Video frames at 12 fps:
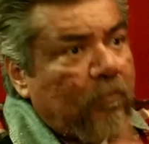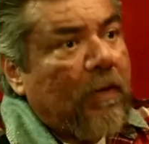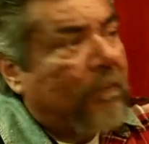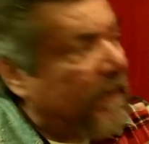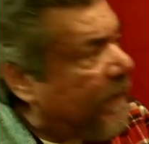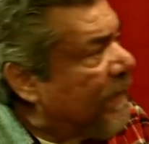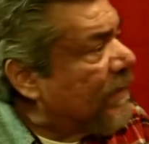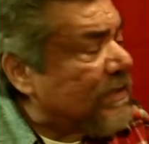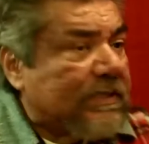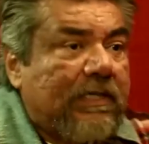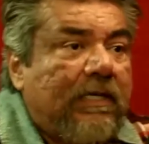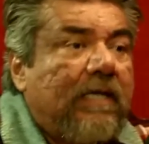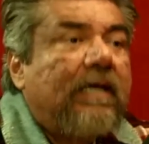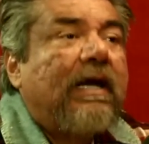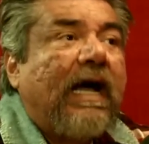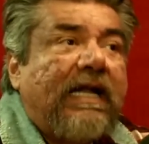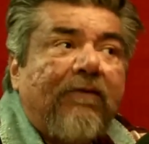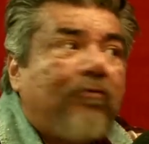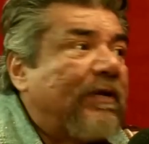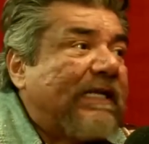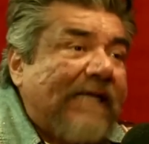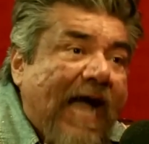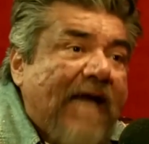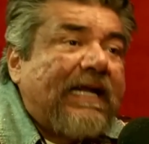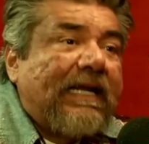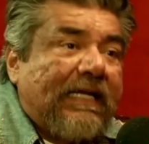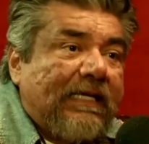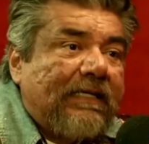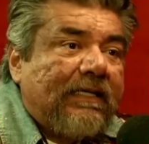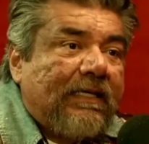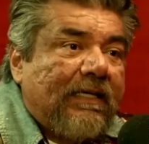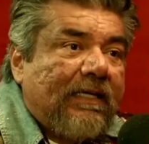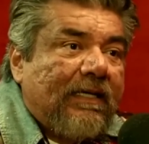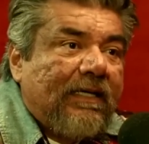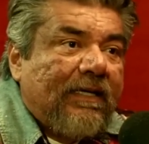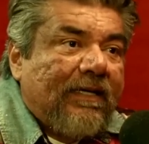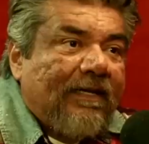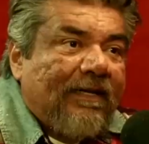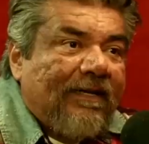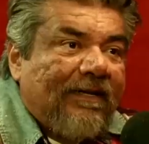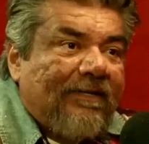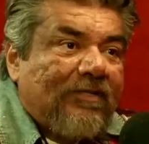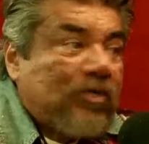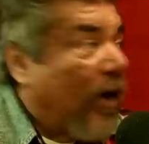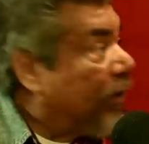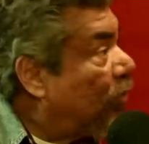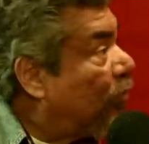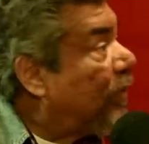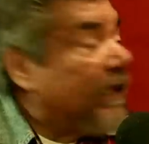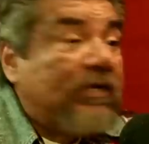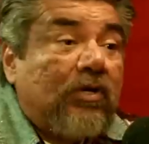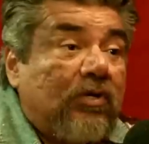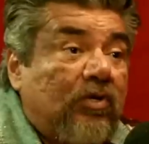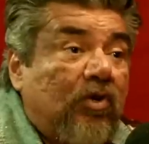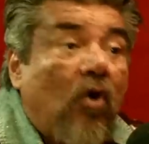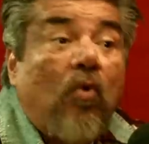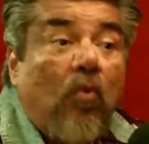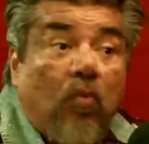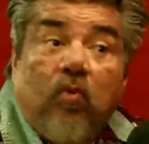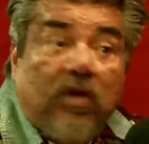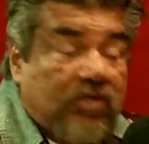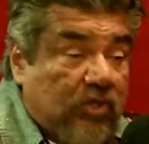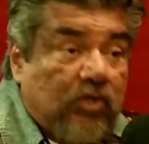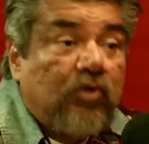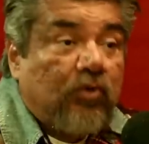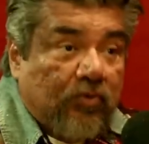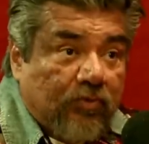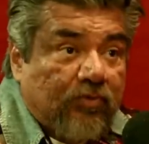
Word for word: that's because something. I never really got any, so I don't really know what to do